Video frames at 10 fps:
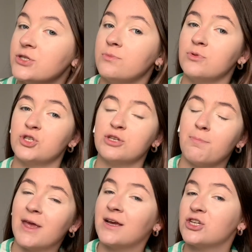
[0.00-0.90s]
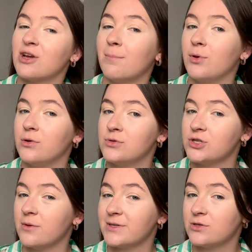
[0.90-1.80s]
It was just pink shampoo, so
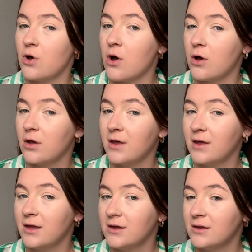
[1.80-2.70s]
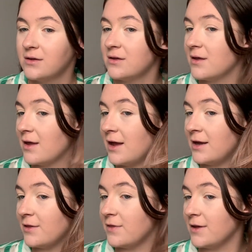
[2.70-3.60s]
it's not
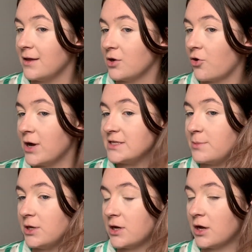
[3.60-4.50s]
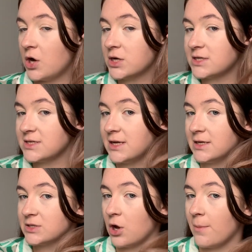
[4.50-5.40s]
anything crazy, but you can kind of see
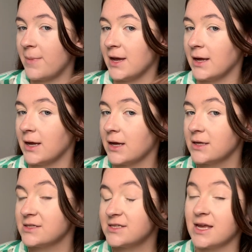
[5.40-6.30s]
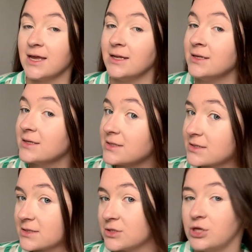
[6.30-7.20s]
it's got a pink tint
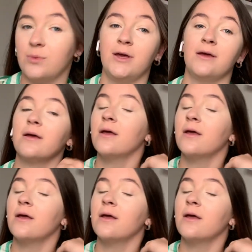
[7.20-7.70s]
to it.